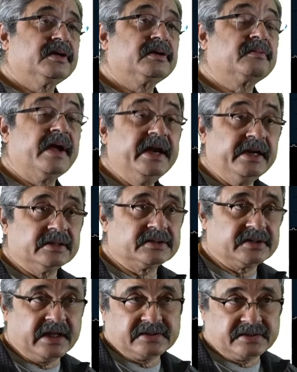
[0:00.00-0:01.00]
gradients,
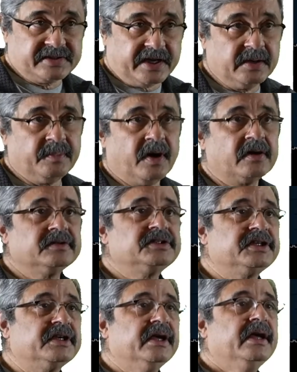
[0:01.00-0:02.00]
that's the second part of
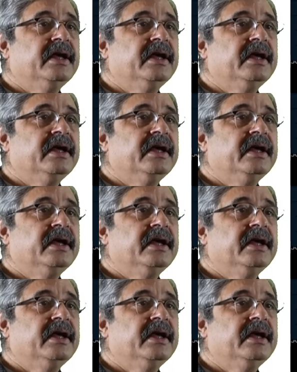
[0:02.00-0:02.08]
G,